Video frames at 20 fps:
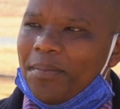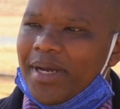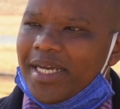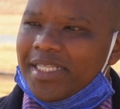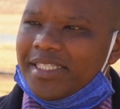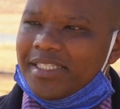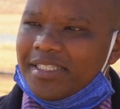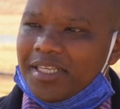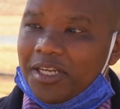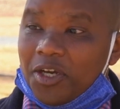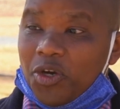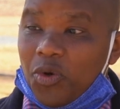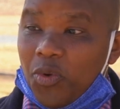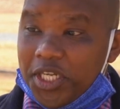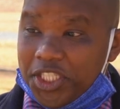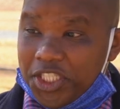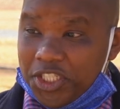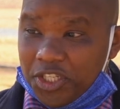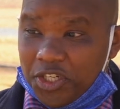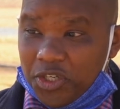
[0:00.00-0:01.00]
It's still a
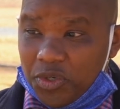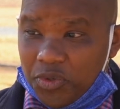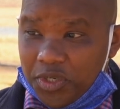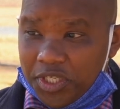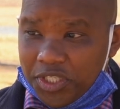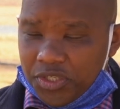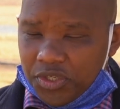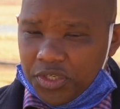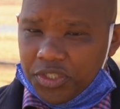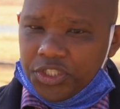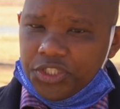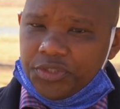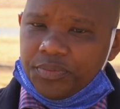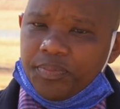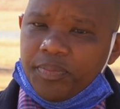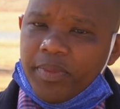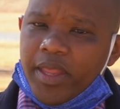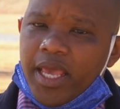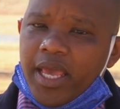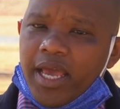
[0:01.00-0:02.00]
question in research.
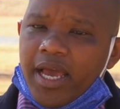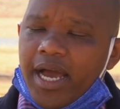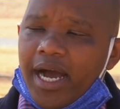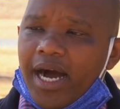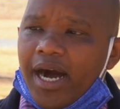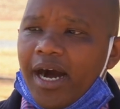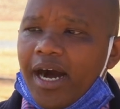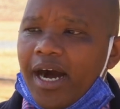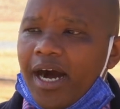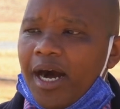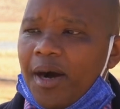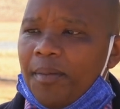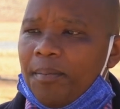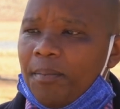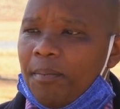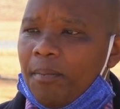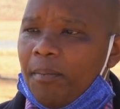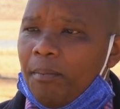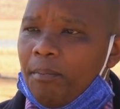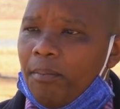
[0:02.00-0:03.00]

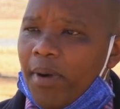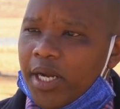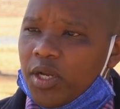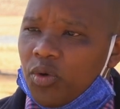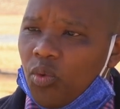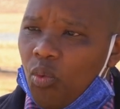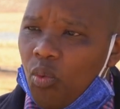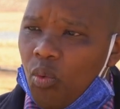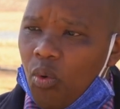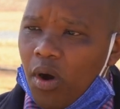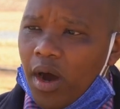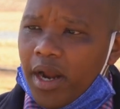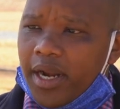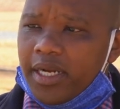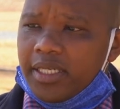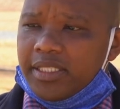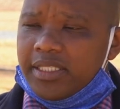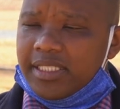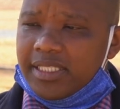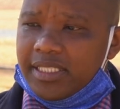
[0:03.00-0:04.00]
But one
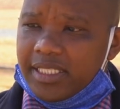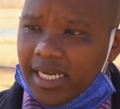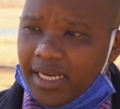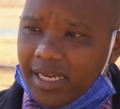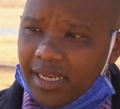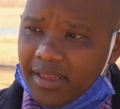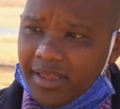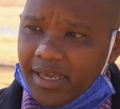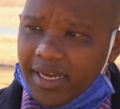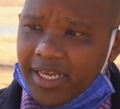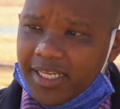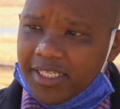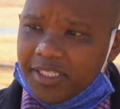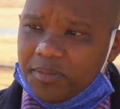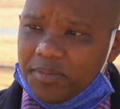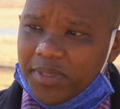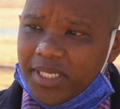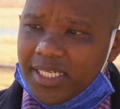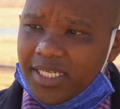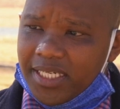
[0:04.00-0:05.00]
study that has
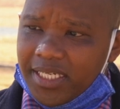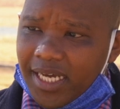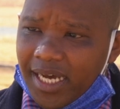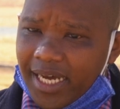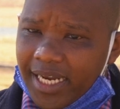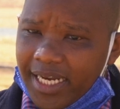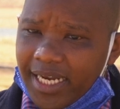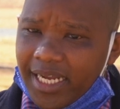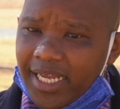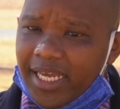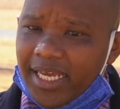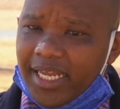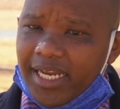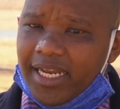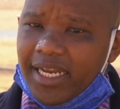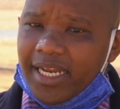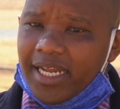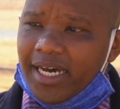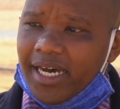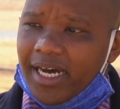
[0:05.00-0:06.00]
been done
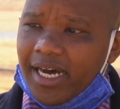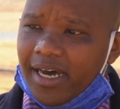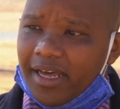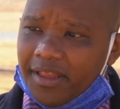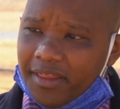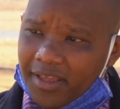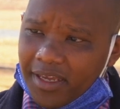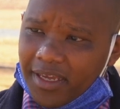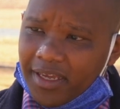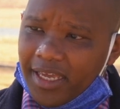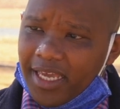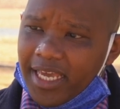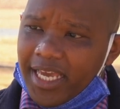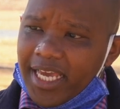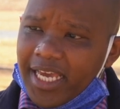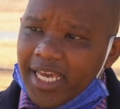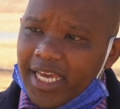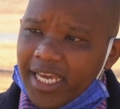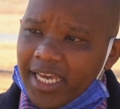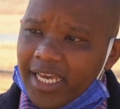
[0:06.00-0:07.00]
in, I think,
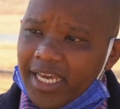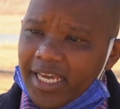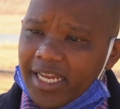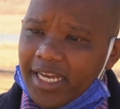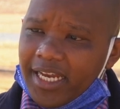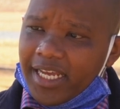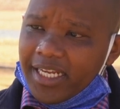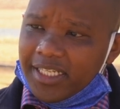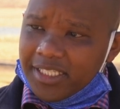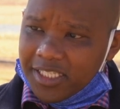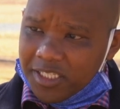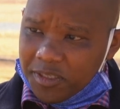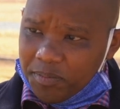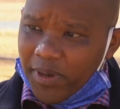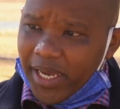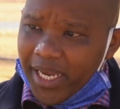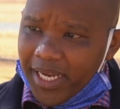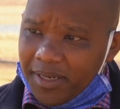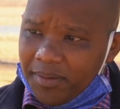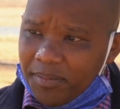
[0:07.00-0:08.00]
in
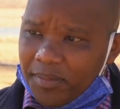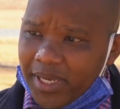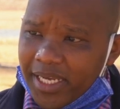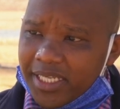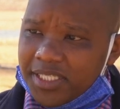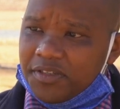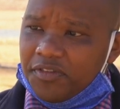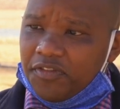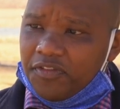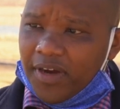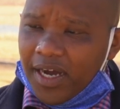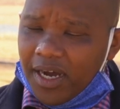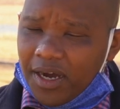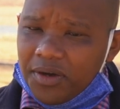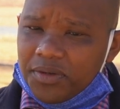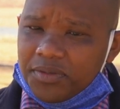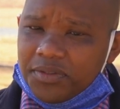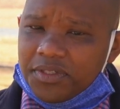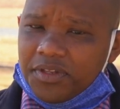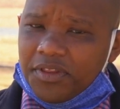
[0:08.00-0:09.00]
Spain has
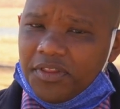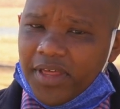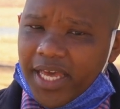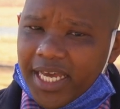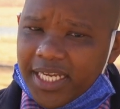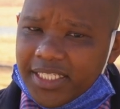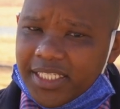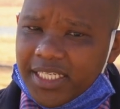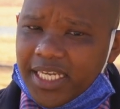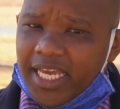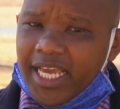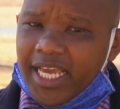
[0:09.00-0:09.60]
found that